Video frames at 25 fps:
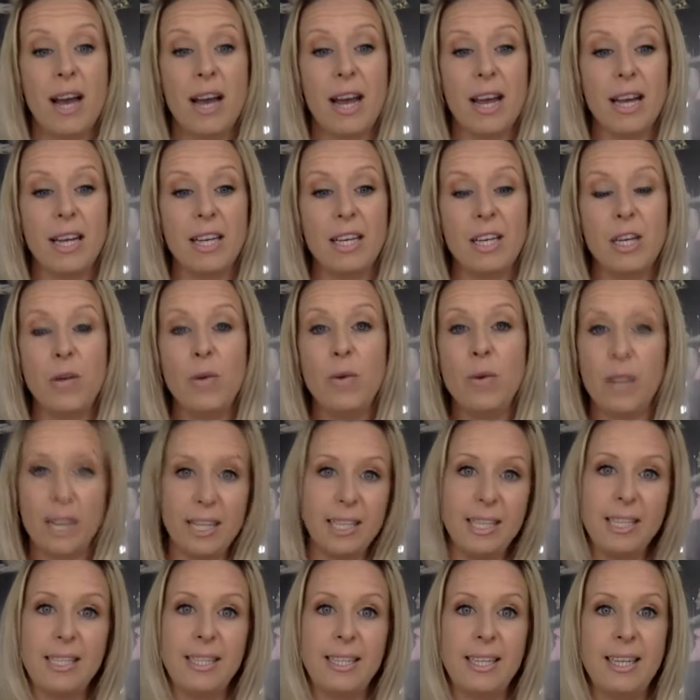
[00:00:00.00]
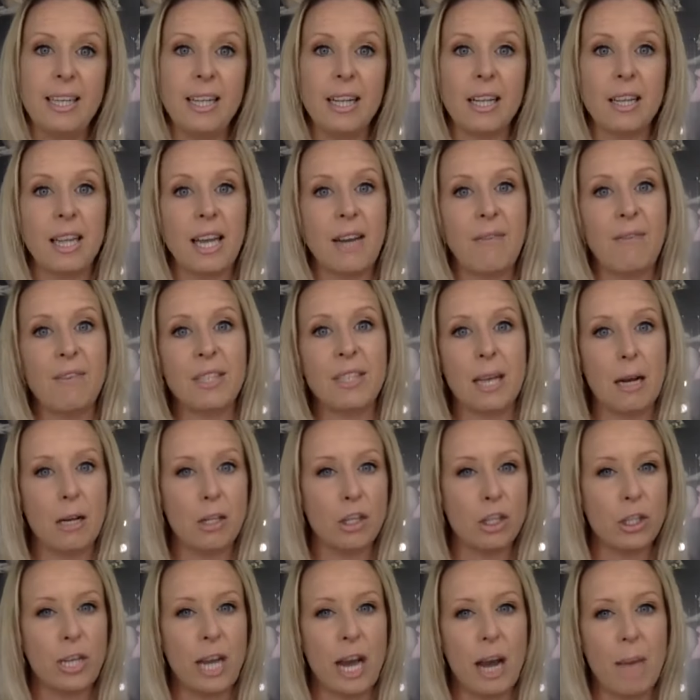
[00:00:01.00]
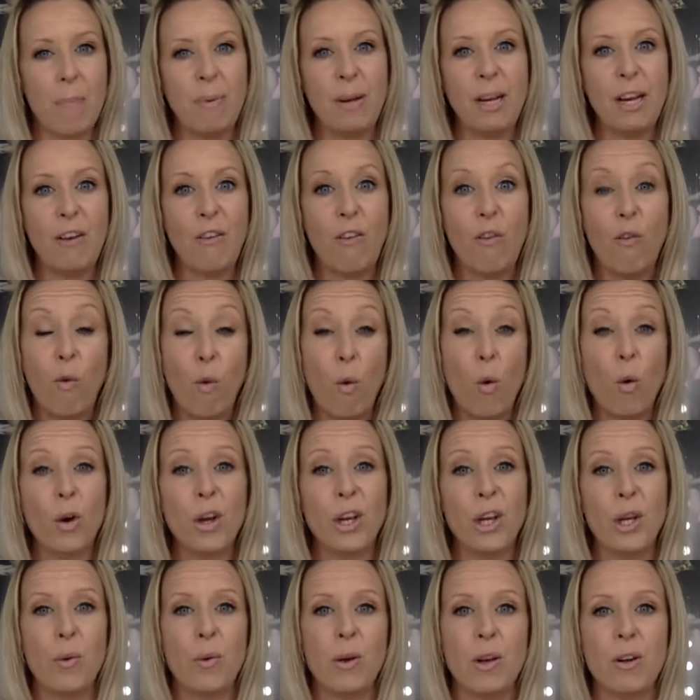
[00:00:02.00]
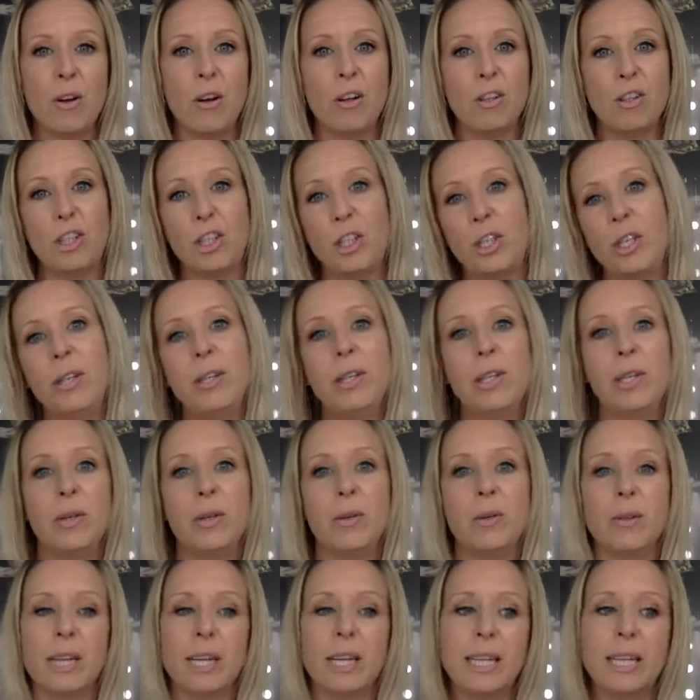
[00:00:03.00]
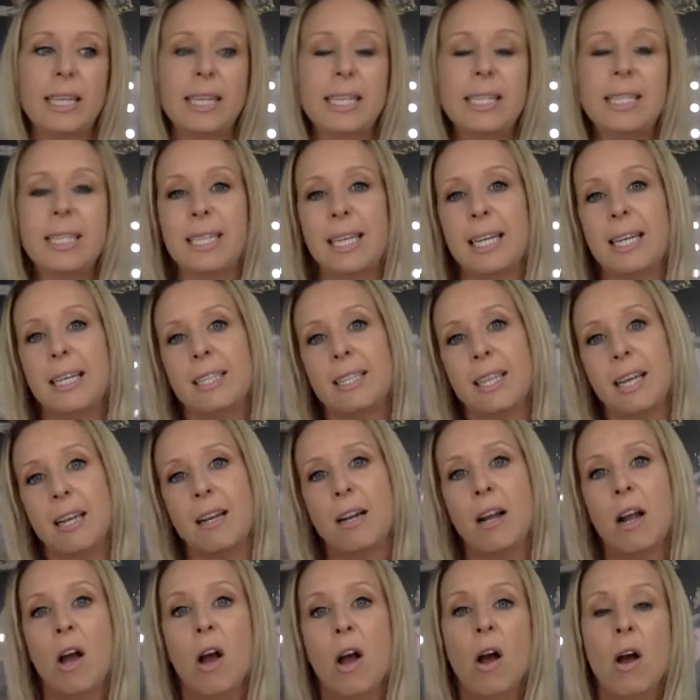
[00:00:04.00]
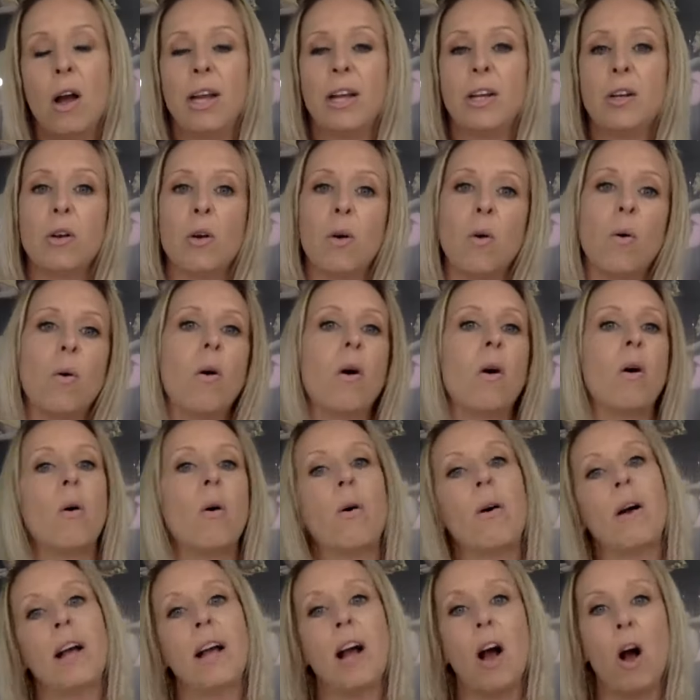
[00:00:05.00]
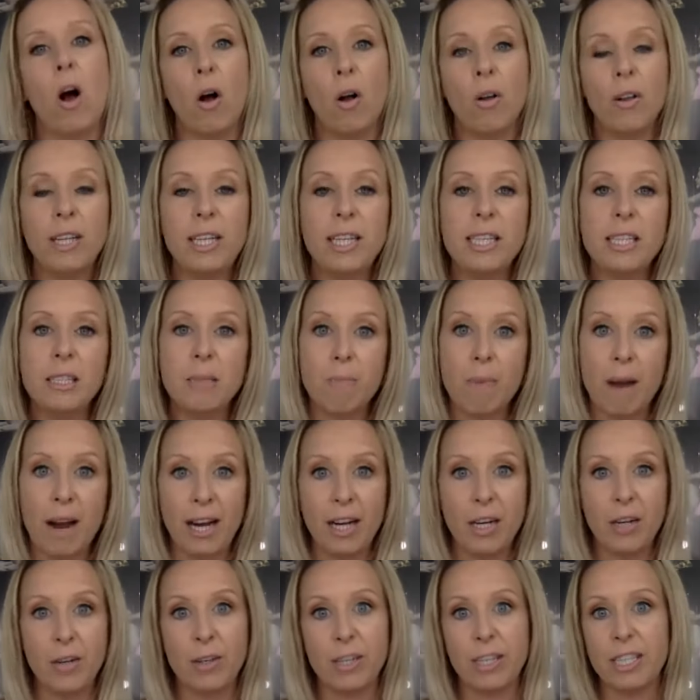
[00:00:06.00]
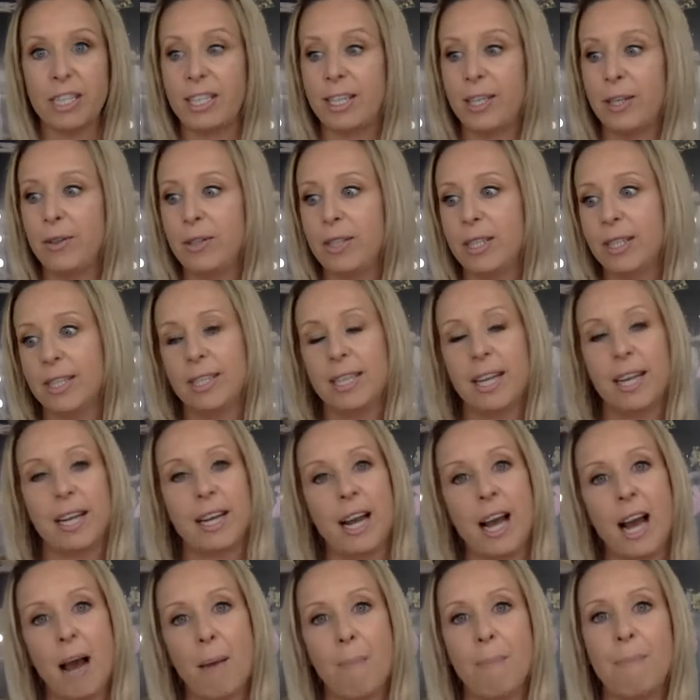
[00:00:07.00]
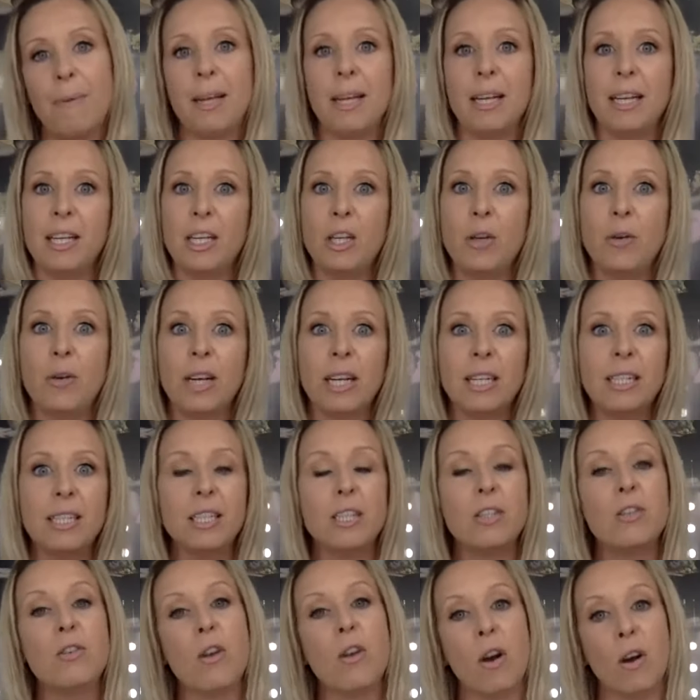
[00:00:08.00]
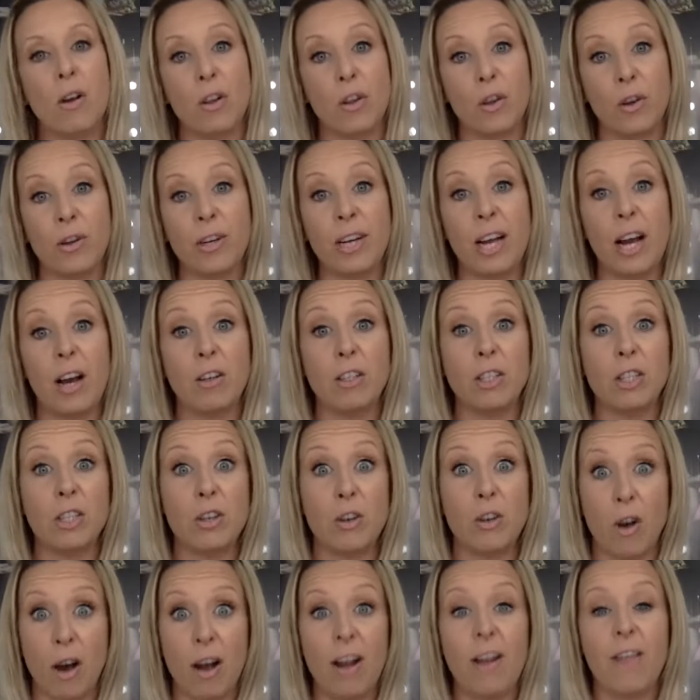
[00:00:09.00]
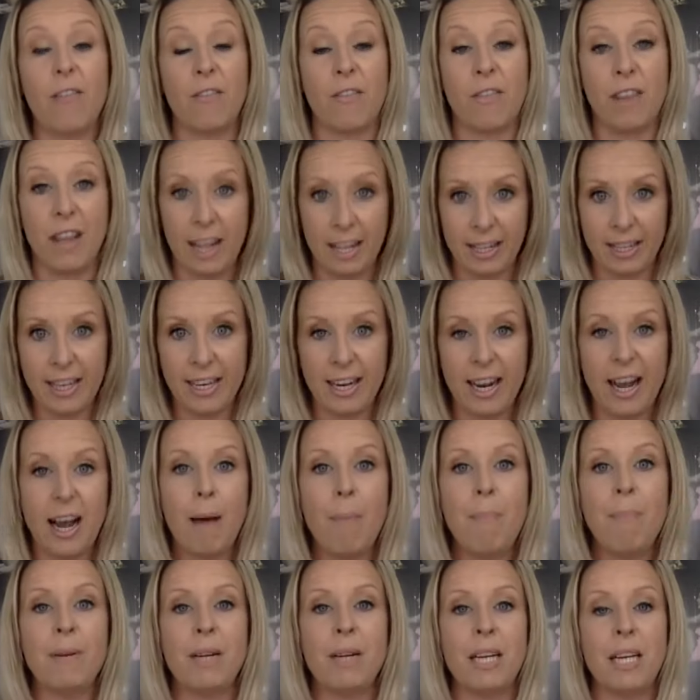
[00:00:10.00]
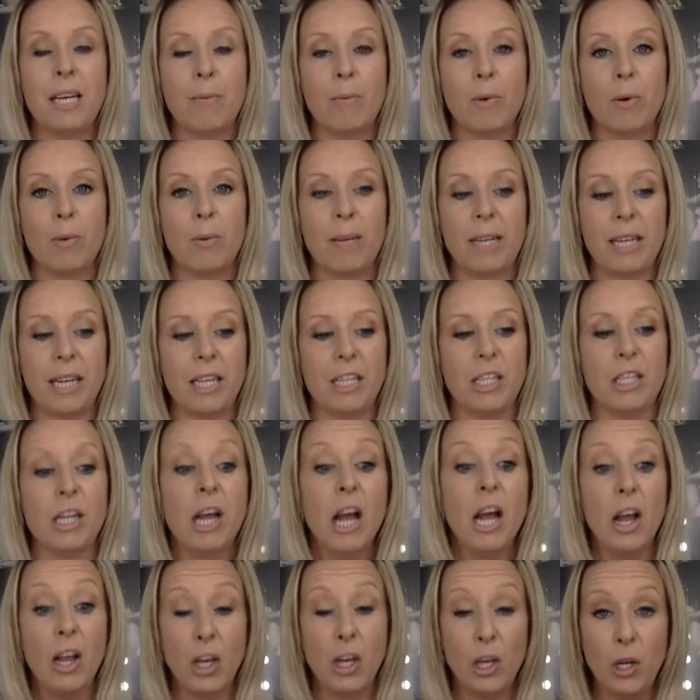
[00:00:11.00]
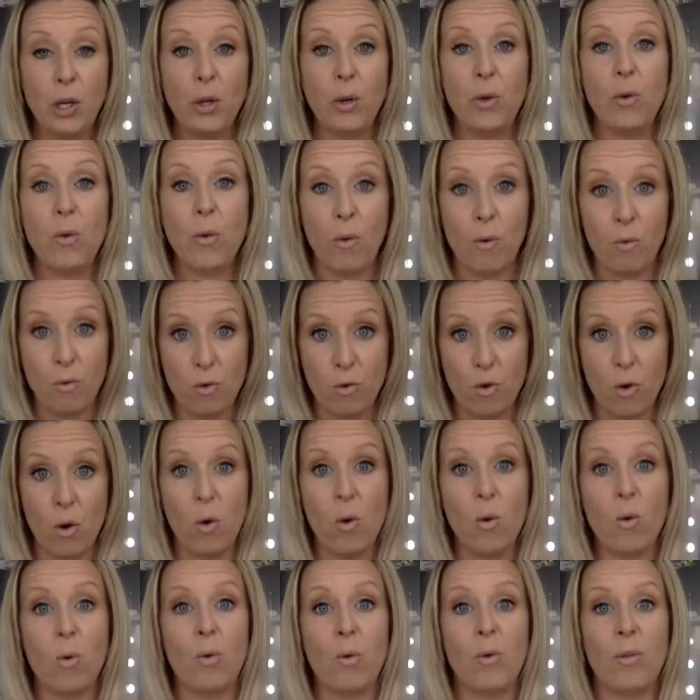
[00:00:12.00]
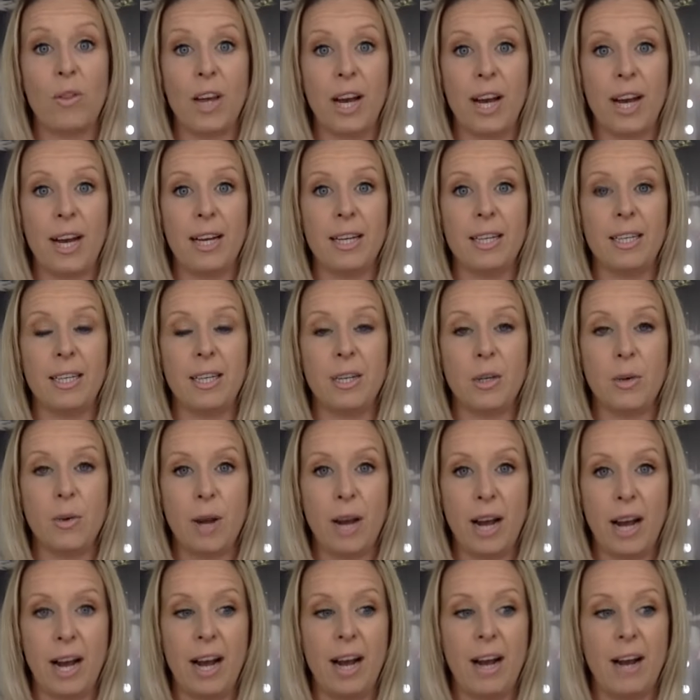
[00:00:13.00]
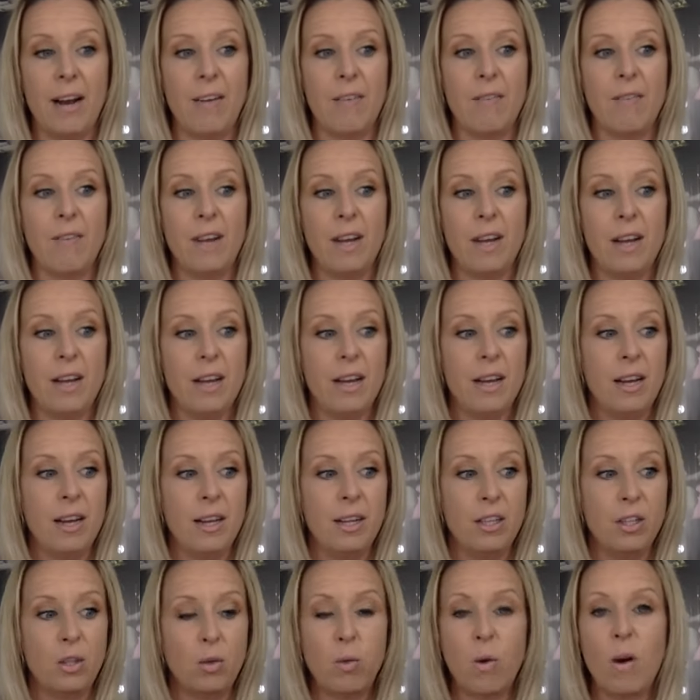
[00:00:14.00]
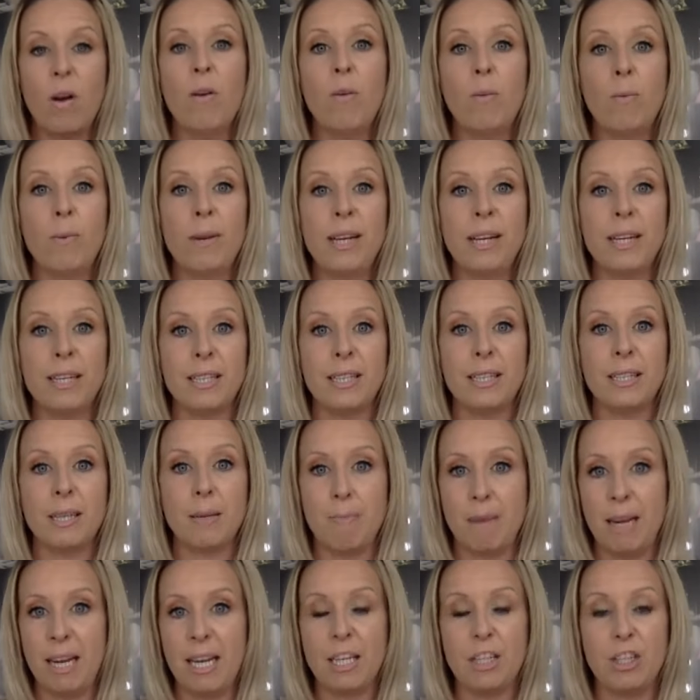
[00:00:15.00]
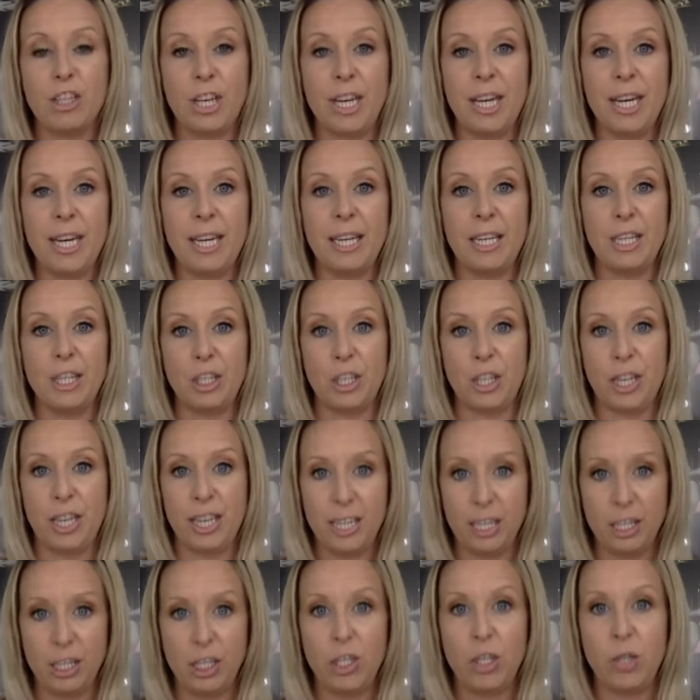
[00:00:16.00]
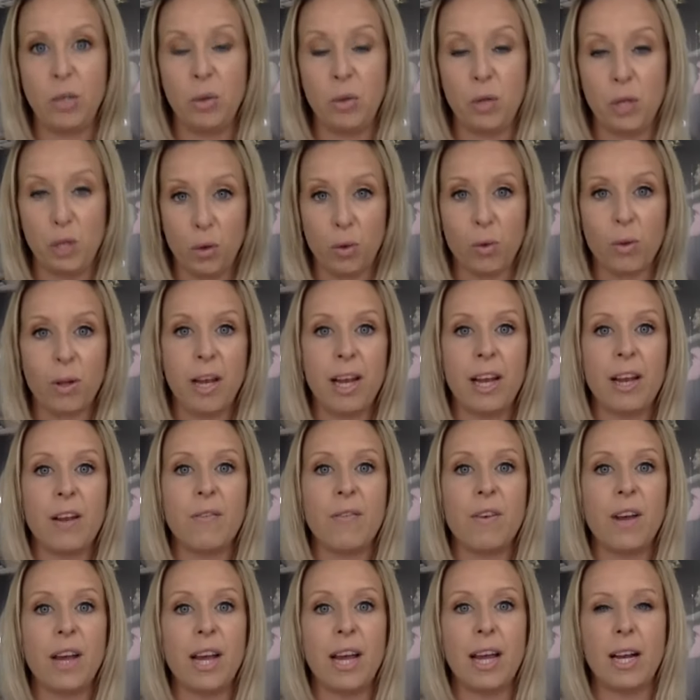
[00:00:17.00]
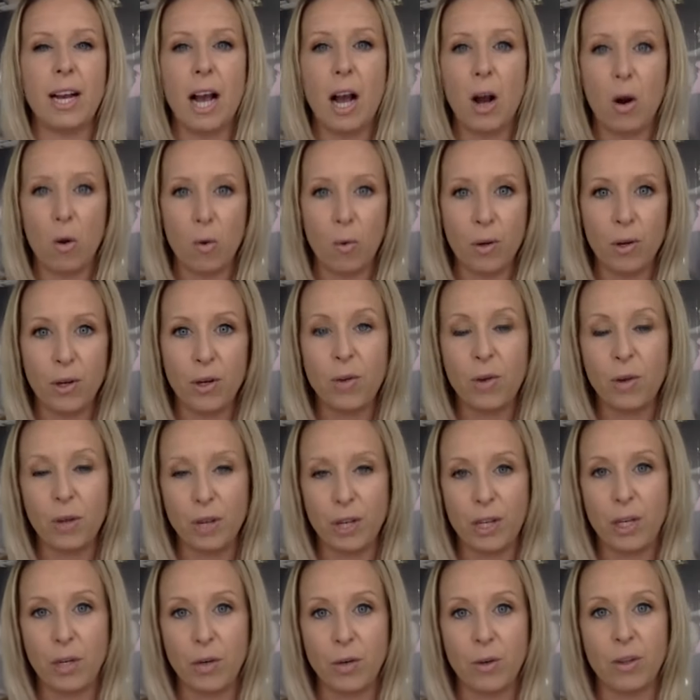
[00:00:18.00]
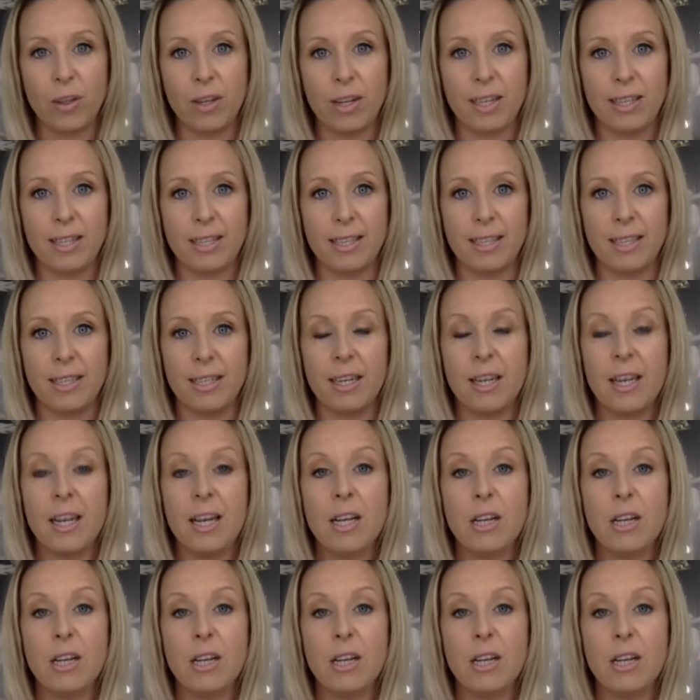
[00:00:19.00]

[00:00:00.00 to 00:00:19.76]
And you get to see that life is actually happening for you and not to you. Like these things that, you know, oh, all these minor excuses that happen, you get to learn how to not let that happen anymore, because you know that you have 12 weeks to make a change into your life, and how are you going to utilize it?